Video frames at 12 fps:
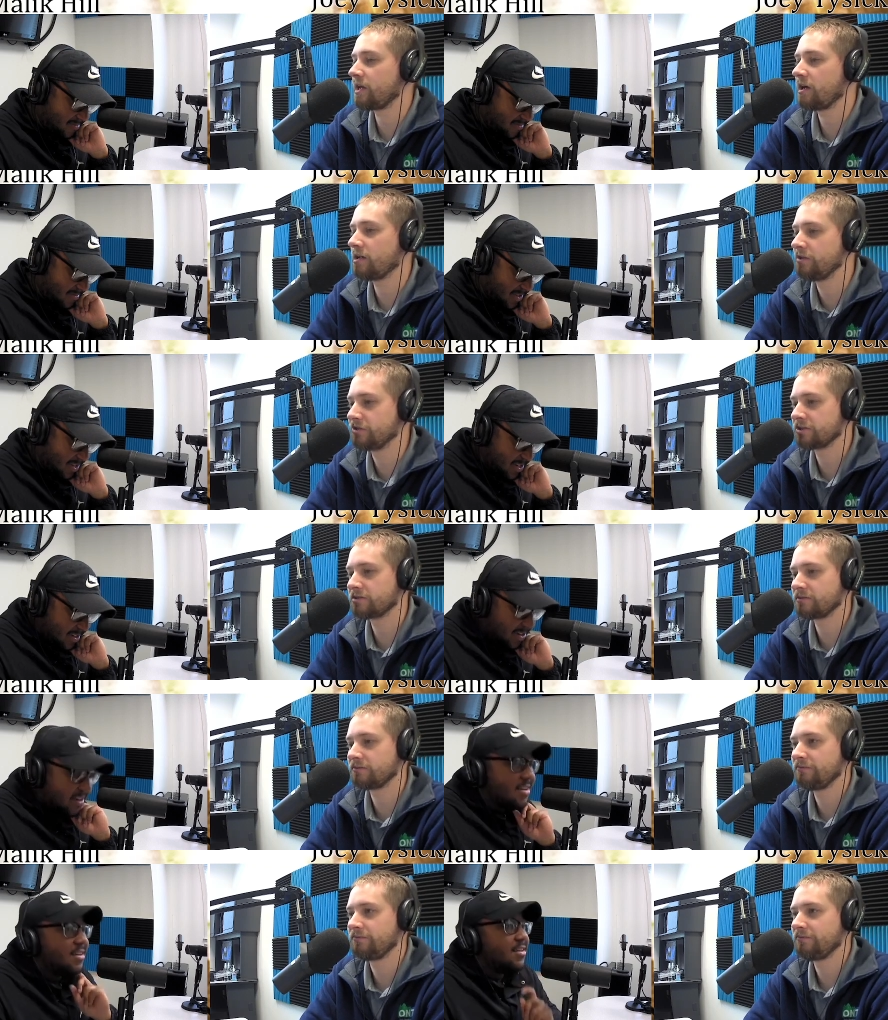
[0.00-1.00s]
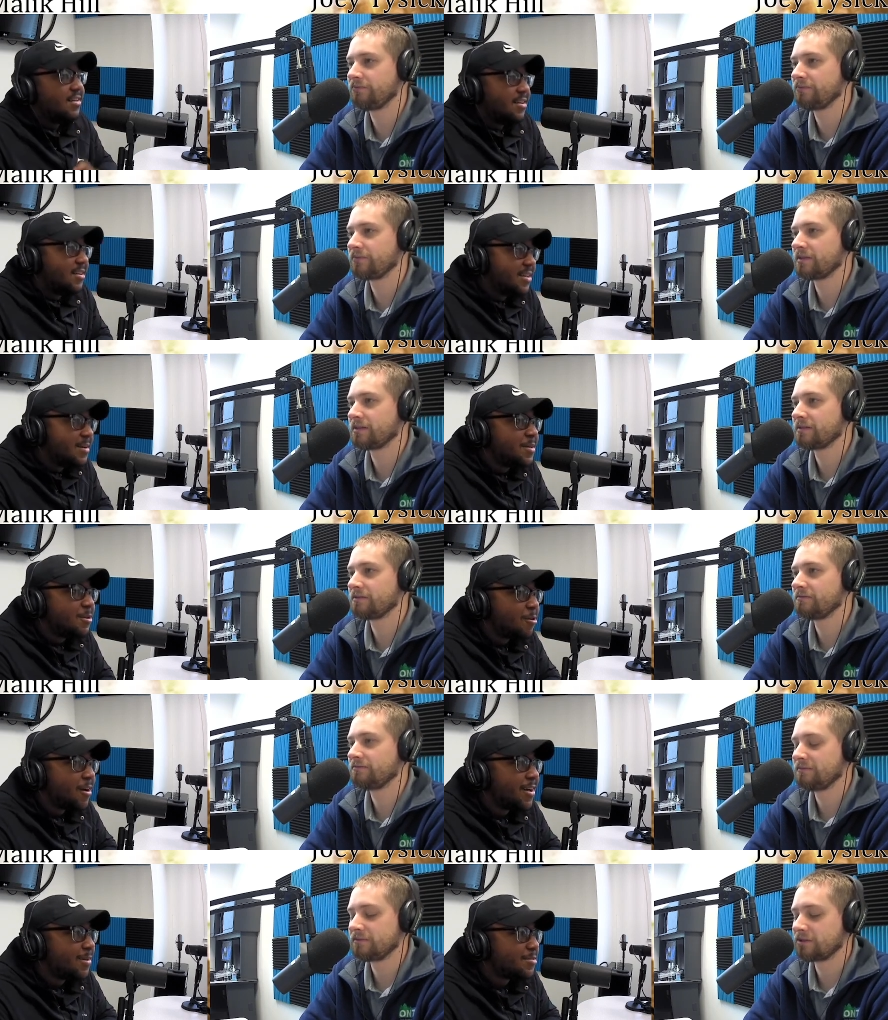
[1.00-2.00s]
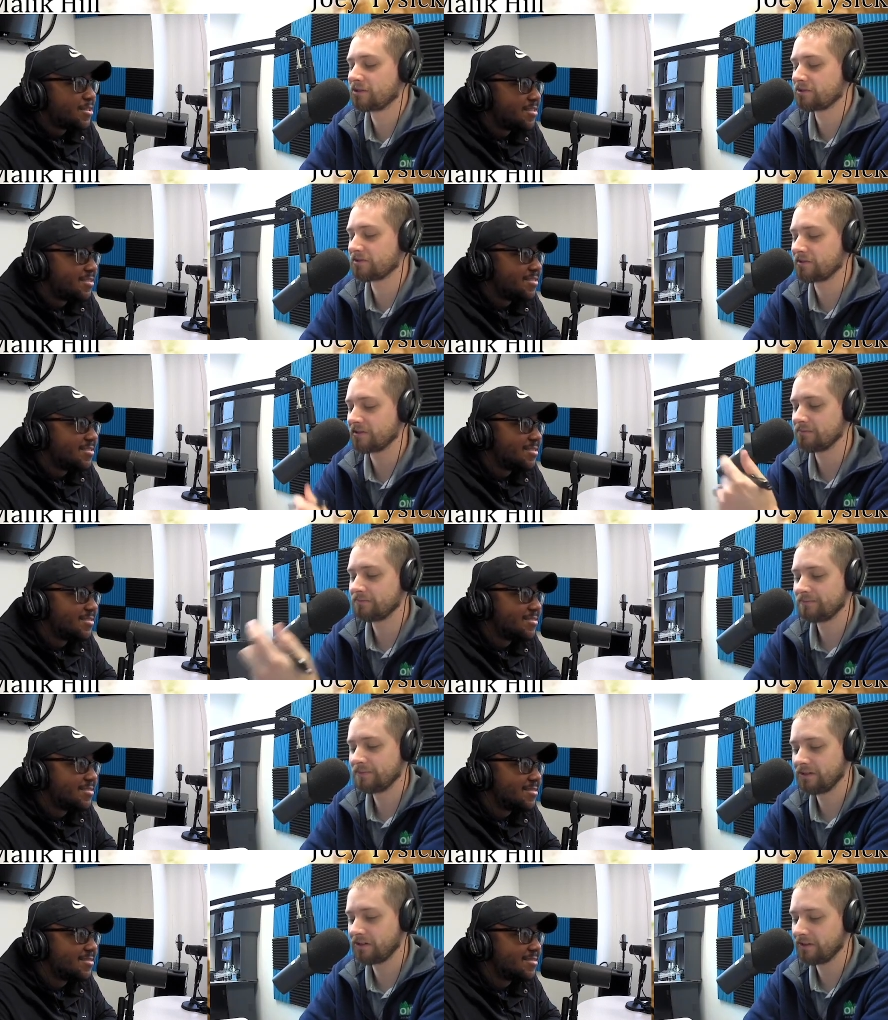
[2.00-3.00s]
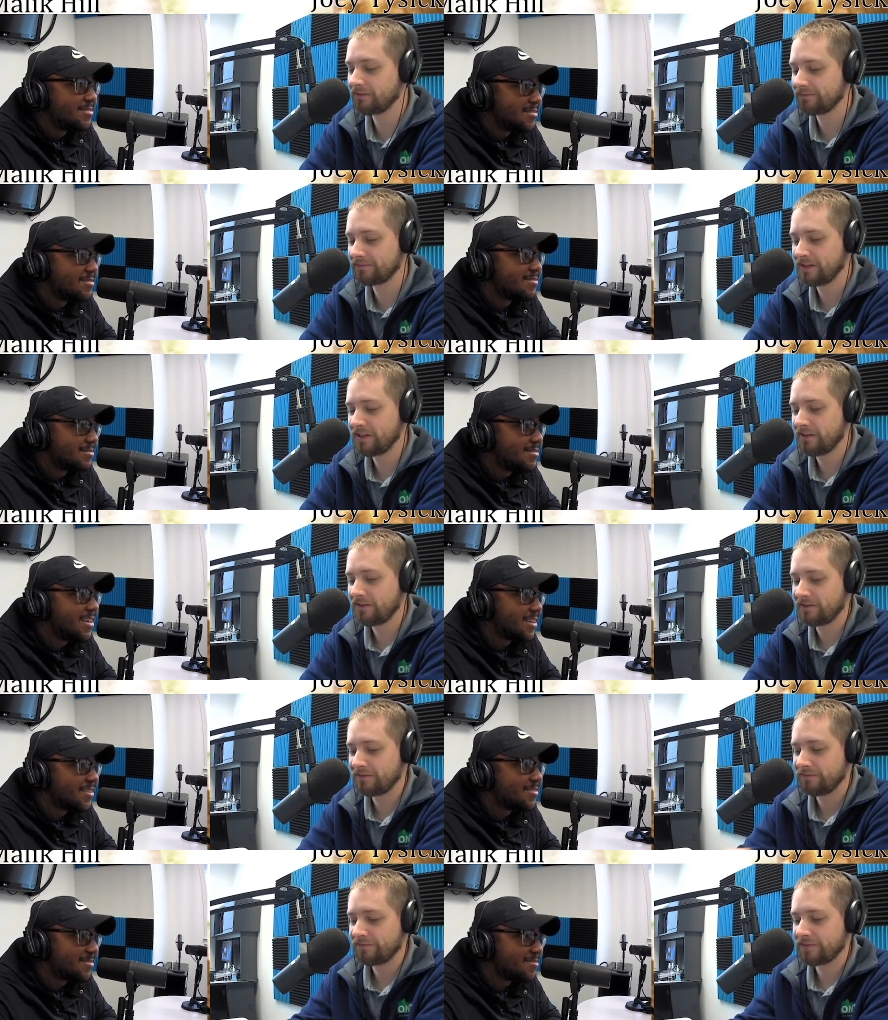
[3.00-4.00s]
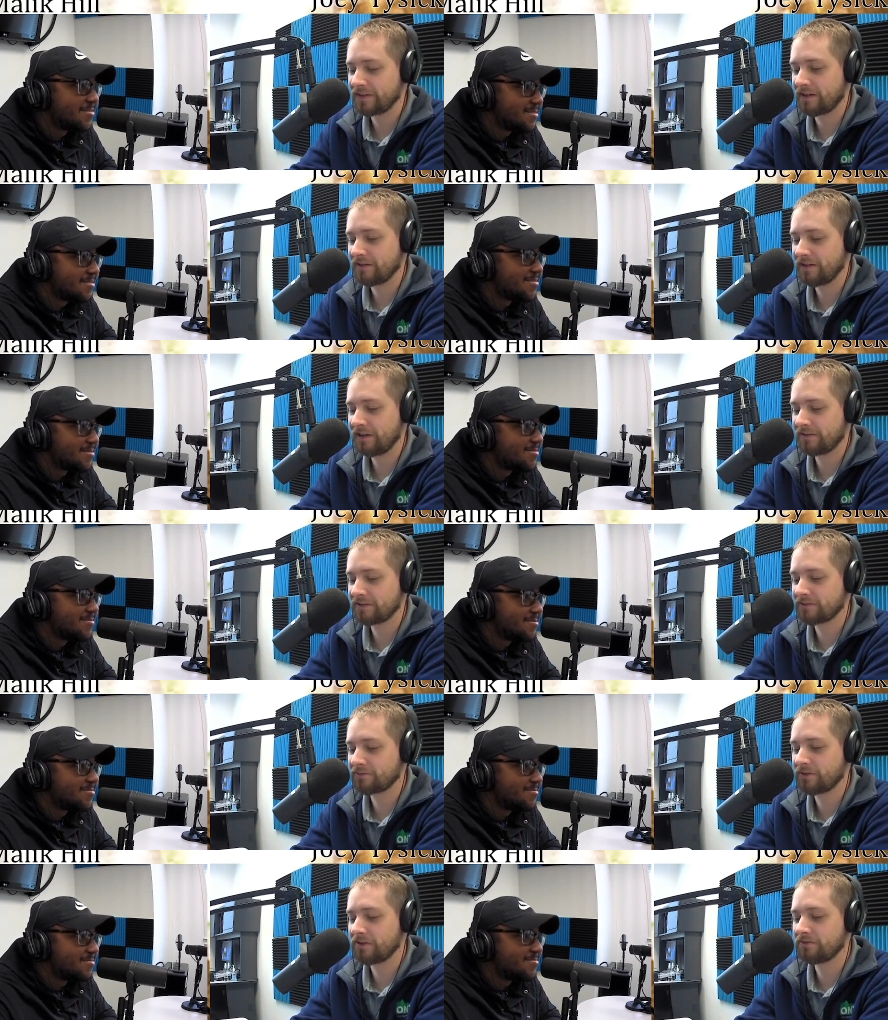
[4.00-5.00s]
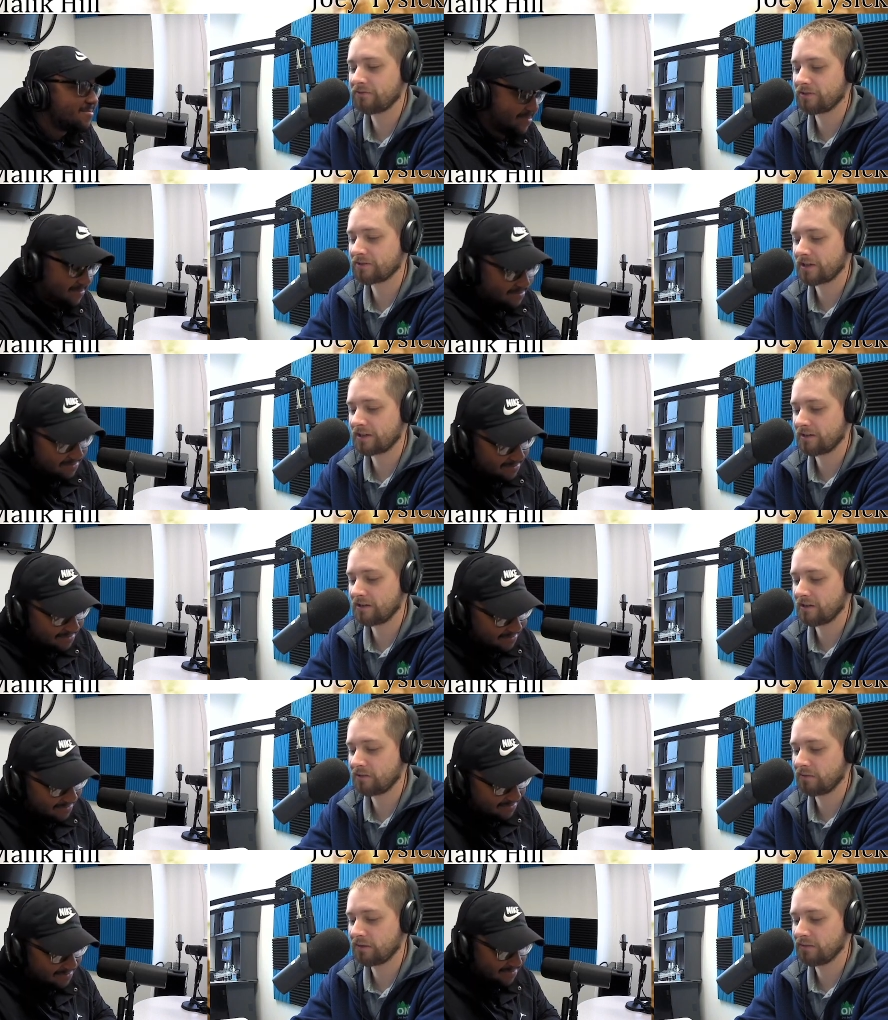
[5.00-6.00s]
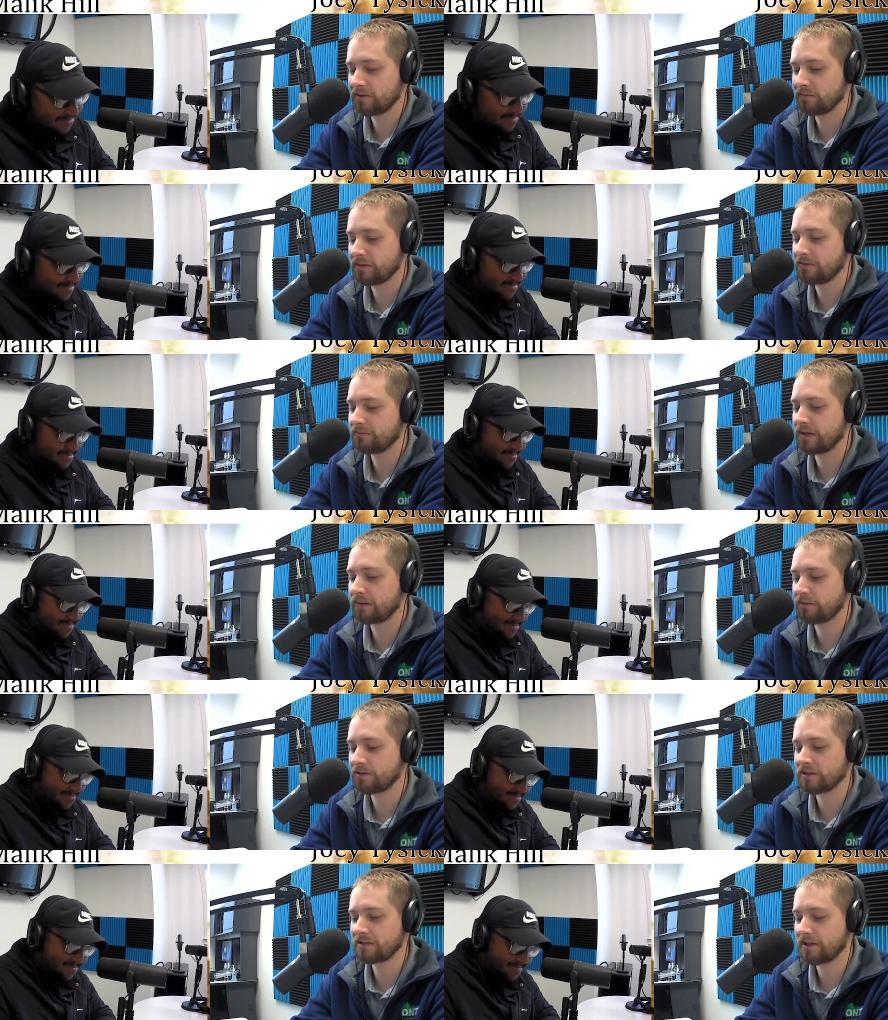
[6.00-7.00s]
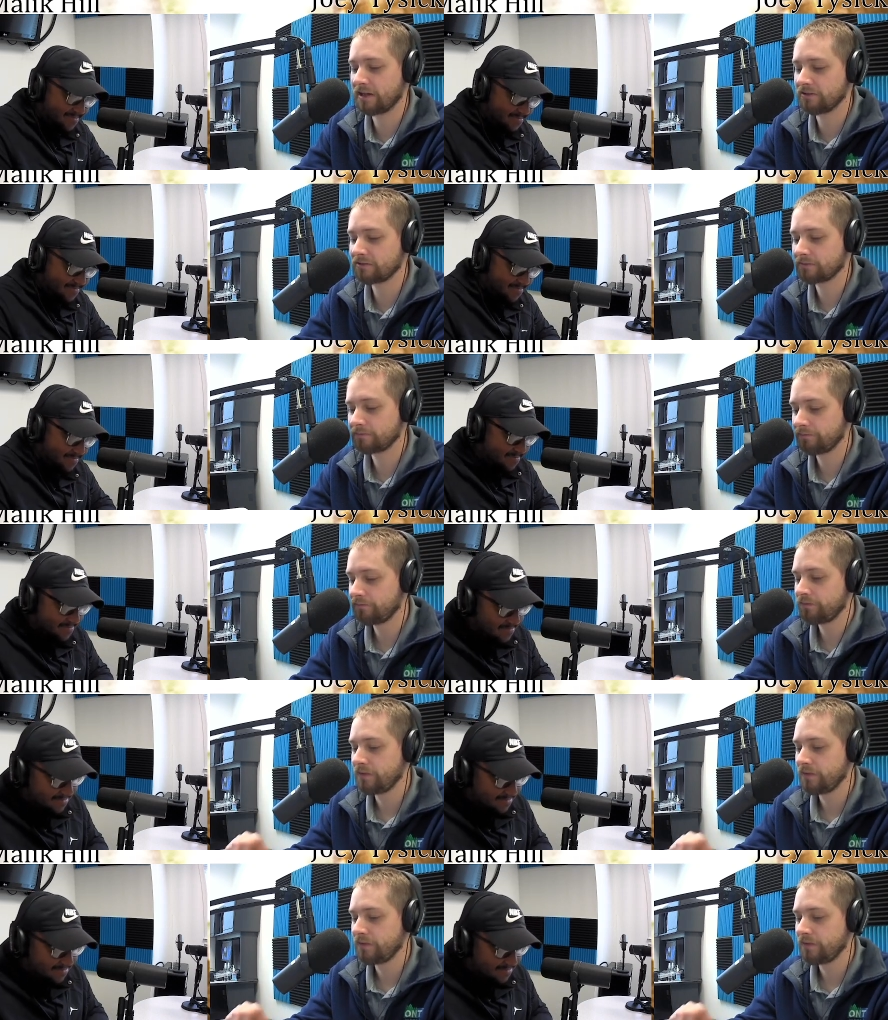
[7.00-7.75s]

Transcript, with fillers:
Speaker 1: like that, and just give me the Rams. Hurts the team. Okay. Yeah. The, yeah, this is one that feels like it could bite me in the butt, but I'm going to take Dallas.